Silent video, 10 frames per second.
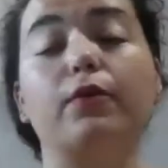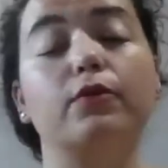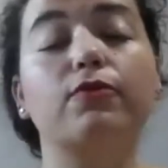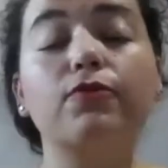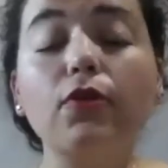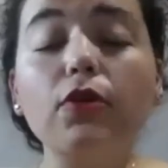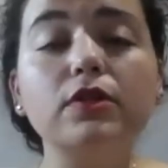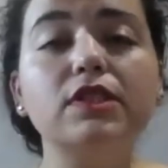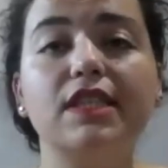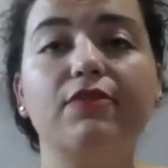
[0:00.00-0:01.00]
I would
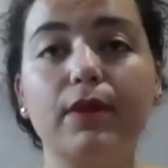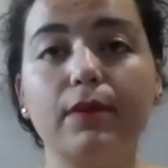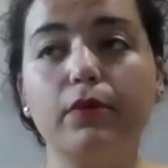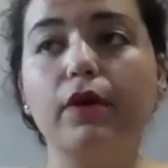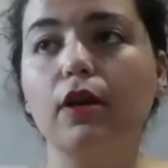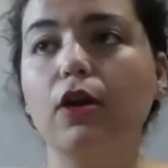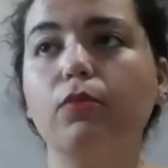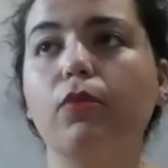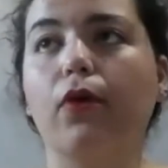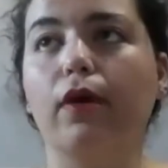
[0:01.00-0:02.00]
first, if people want to know
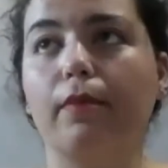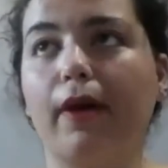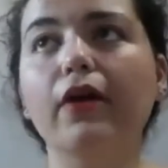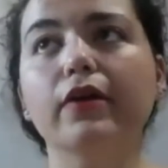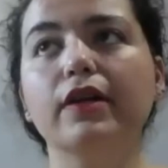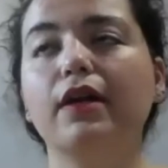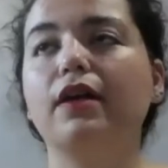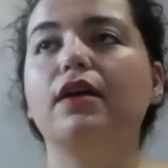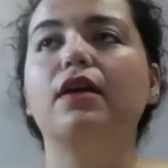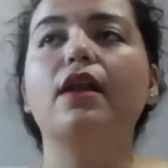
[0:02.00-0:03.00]
more about,
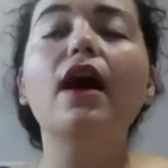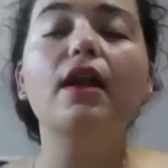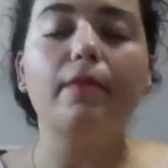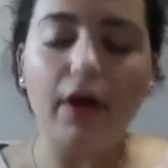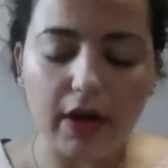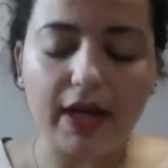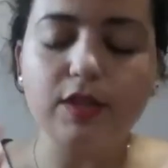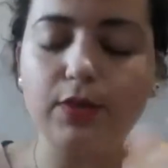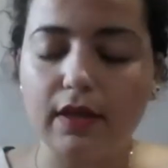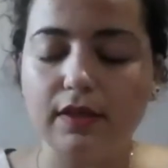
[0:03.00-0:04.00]
not about
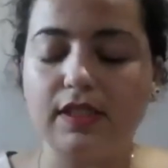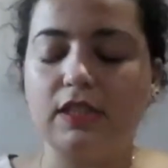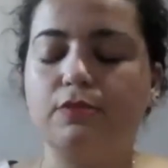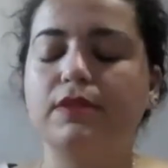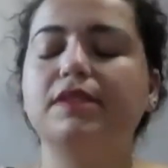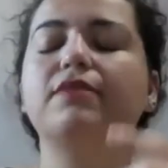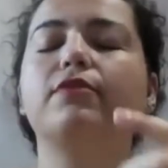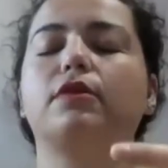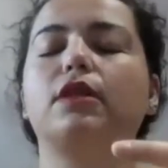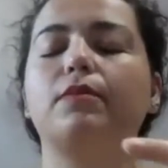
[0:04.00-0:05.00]
SPLC
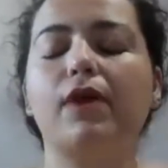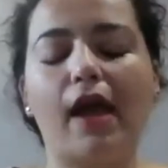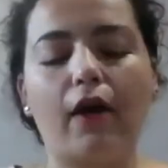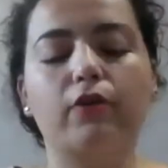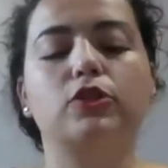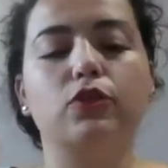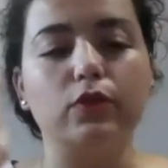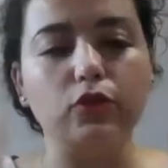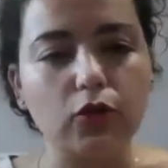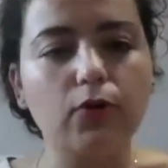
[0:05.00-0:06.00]
specifically, but how to
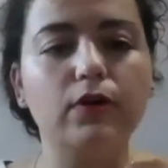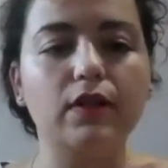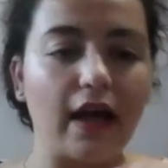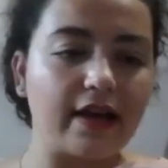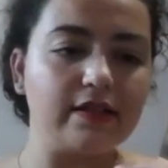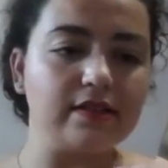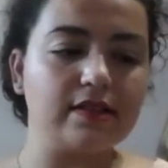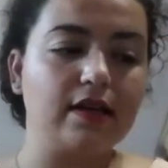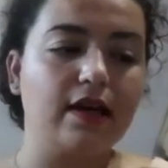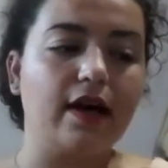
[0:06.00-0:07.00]
internalize
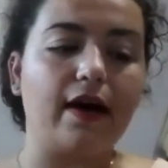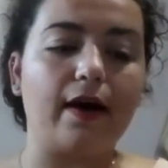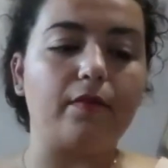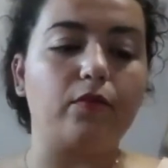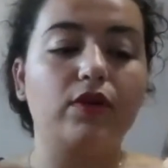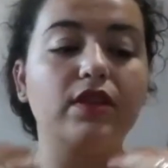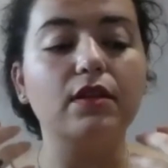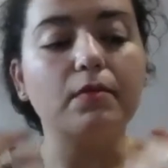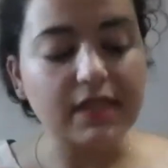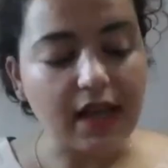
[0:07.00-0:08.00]
within
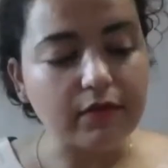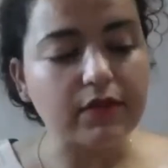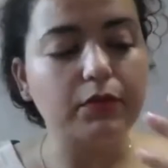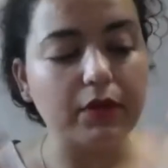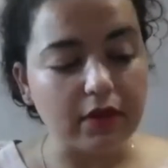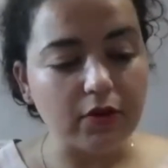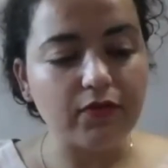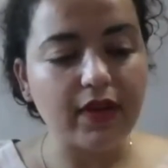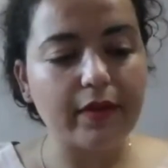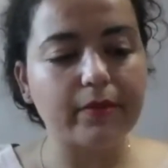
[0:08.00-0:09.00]
themselves and within their
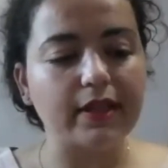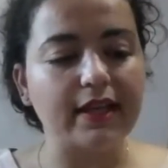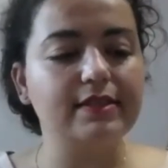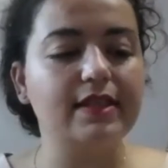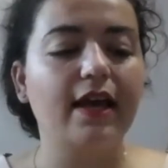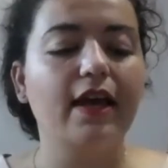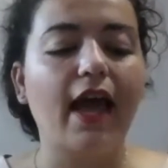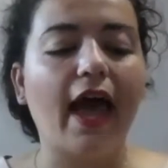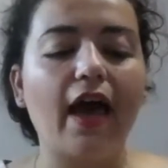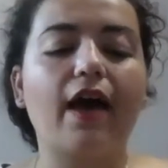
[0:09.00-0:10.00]
families,
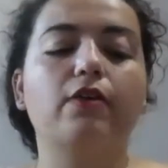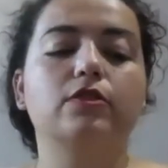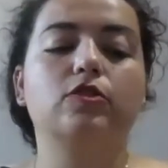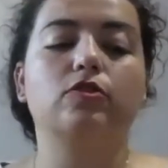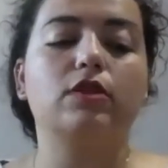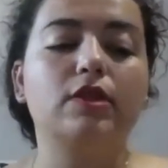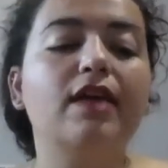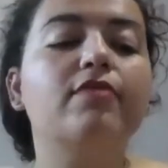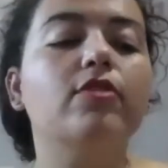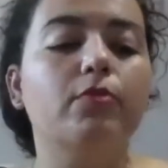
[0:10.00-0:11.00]
how to
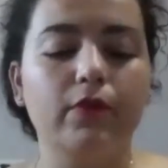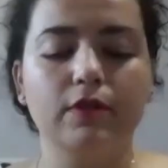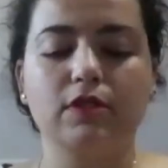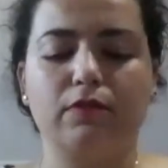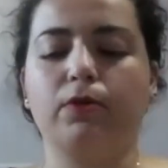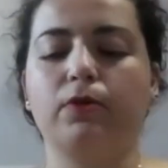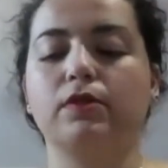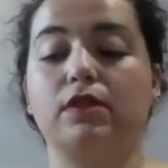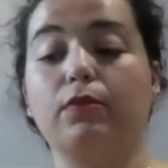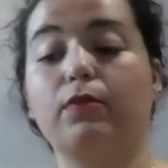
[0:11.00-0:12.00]
live the
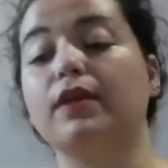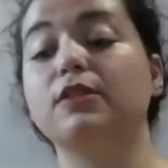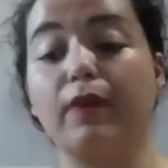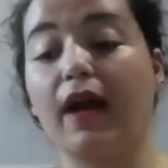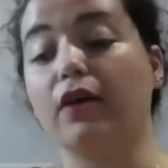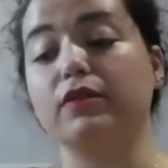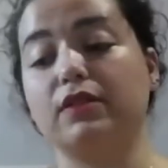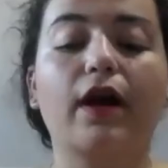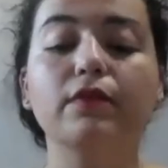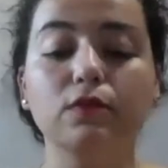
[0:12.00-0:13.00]
principles that we espouse,
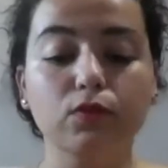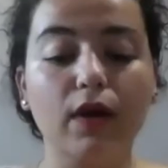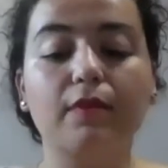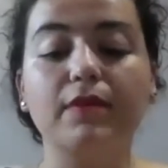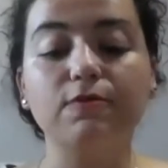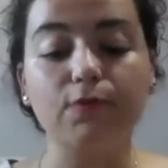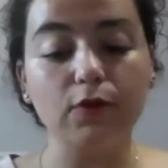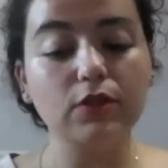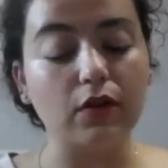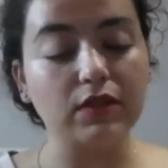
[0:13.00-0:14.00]
I would recommend
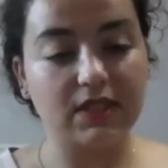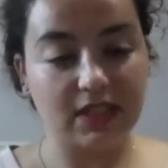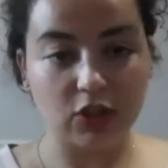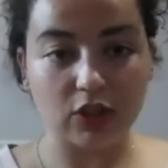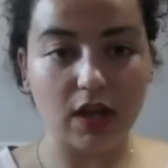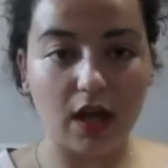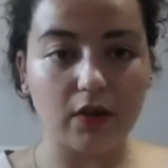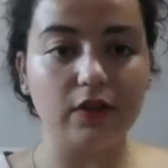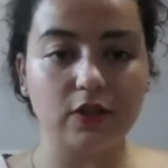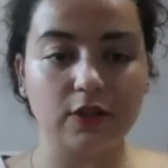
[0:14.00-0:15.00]
first going to Teaching
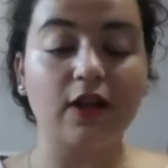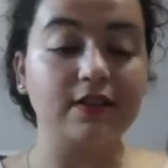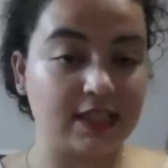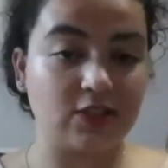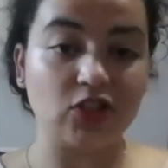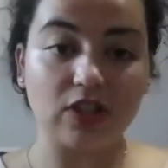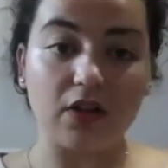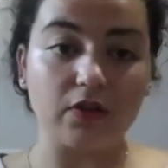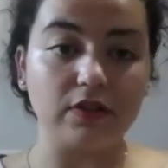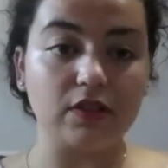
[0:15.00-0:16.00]
Tolerance, called
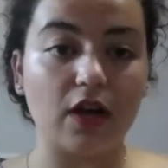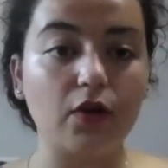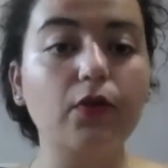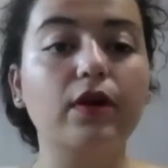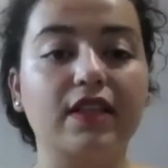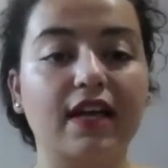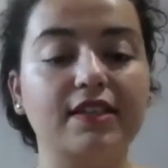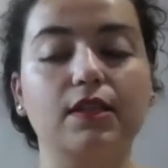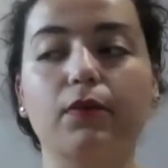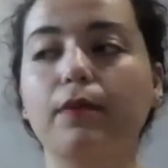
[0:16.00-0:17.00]
teachingtolerance.org.
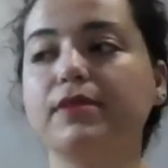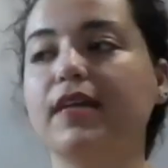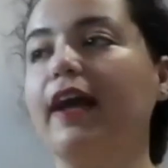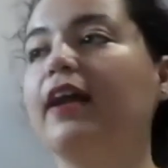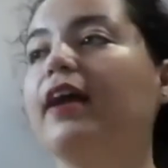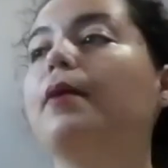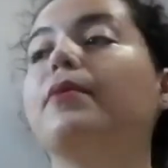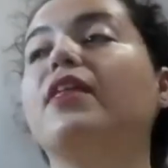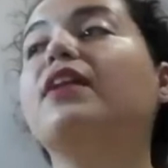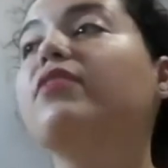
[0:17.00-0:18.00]
That's their website.
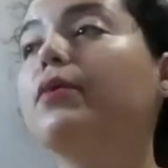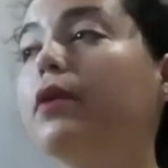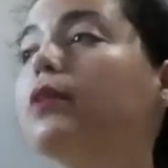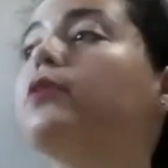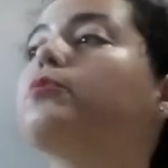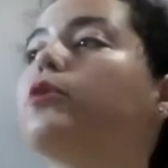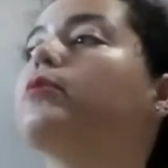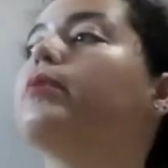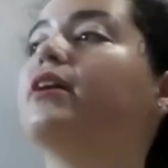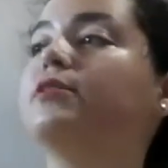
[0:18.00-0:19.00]
But then if they want to learn
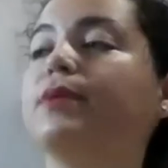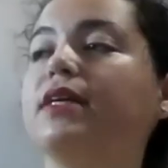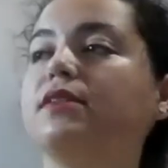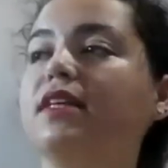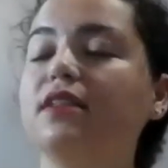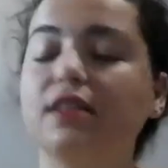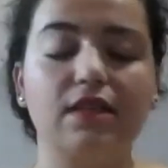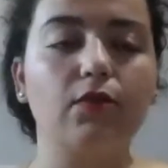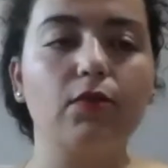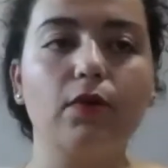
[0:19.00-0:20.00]
more about SPLC and the
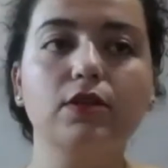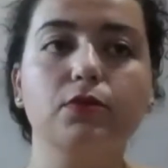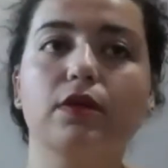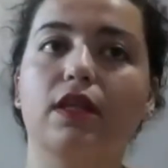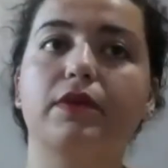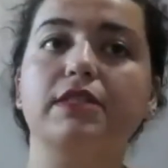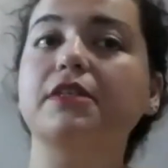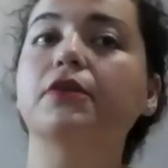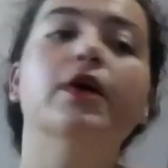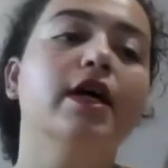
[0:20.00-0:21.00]
civil rights work that we
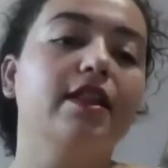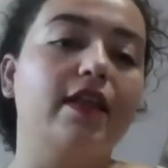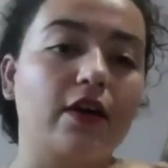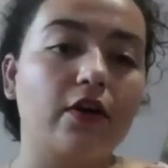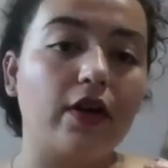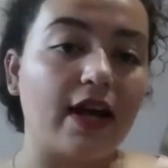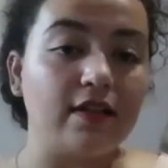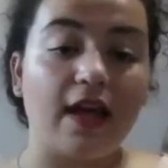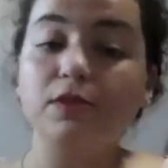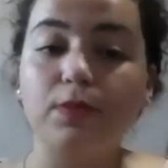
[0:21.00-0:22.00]
do, they could go to
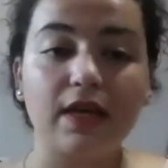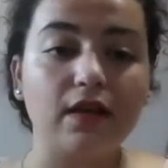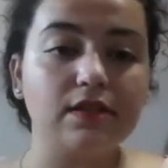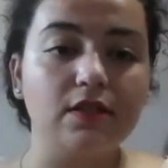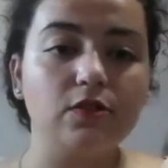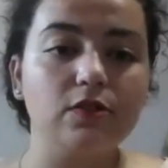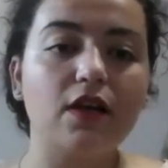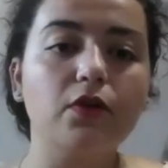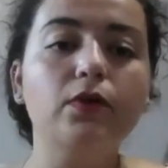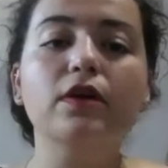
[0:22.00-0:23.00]

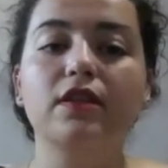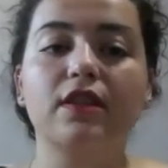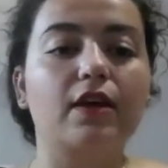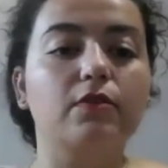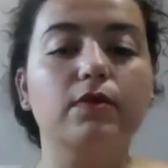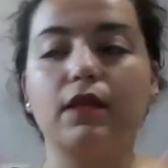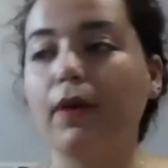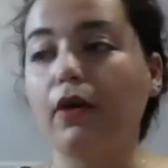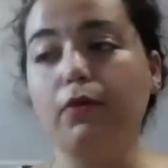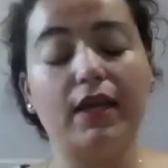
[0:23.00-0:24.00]
splcenter.org. They could read
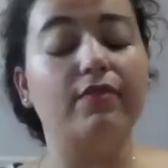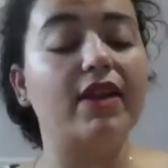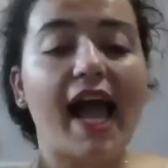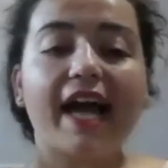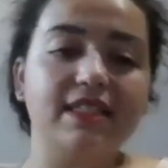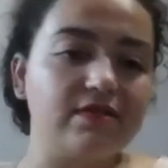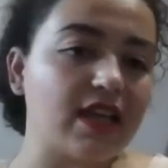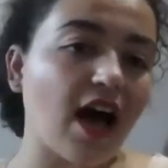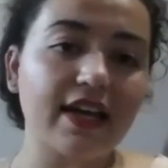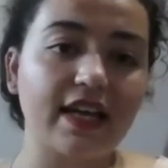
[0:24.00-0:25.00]
about, we have an active
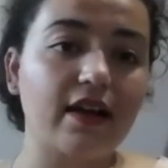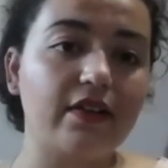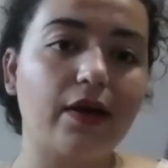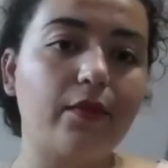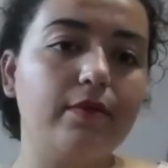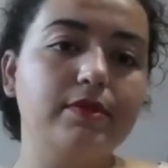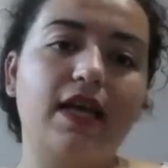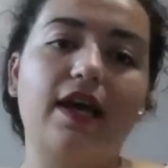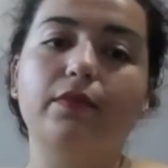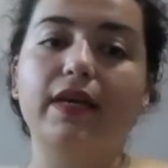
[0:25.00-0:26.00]
docket on that
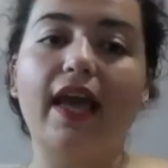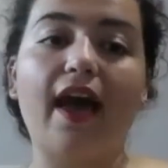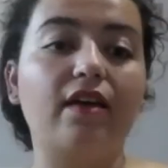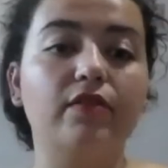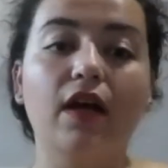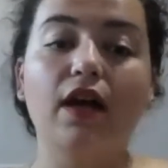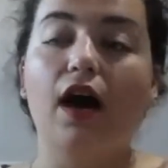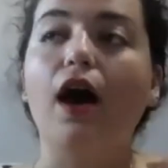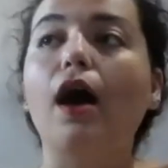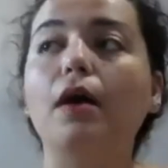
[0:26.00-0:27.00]
website. We have
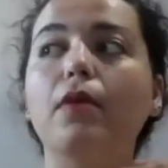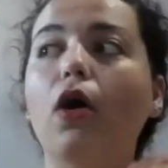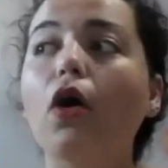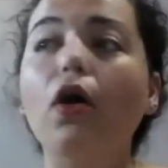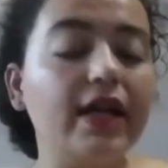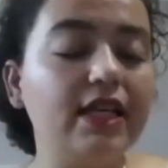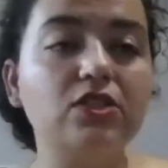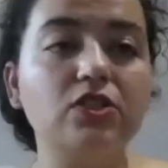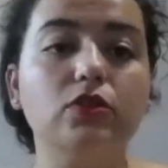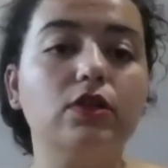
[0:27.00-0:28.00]
our
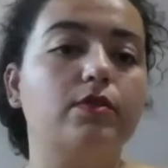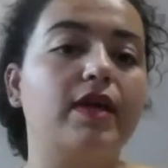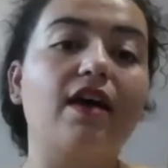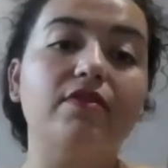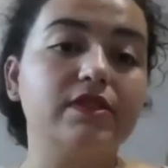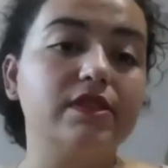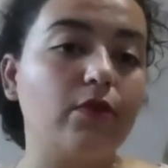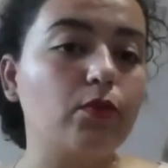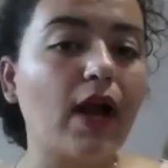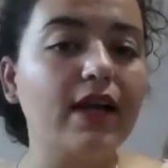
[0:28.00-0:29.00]
history. We have a
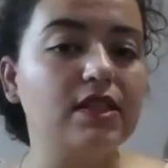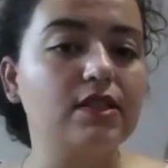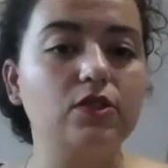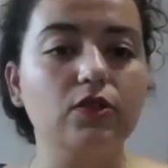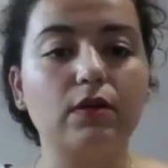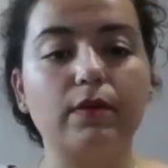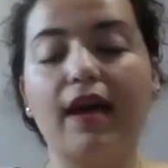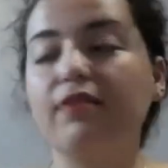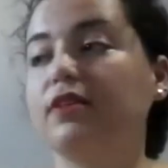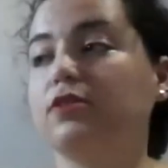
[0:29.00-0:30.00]
civil rights history. We
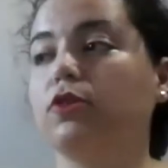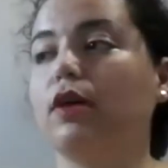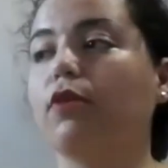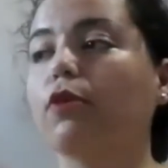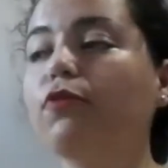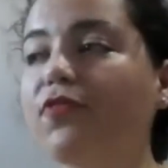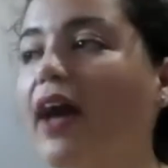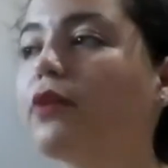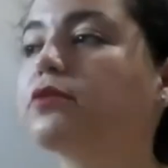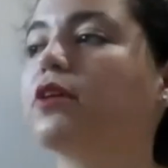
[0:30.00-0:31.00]
have a history of our
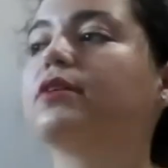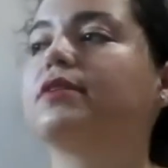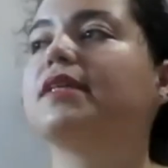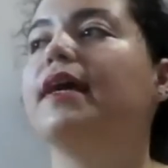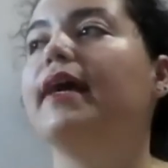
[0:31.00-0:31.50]
founders.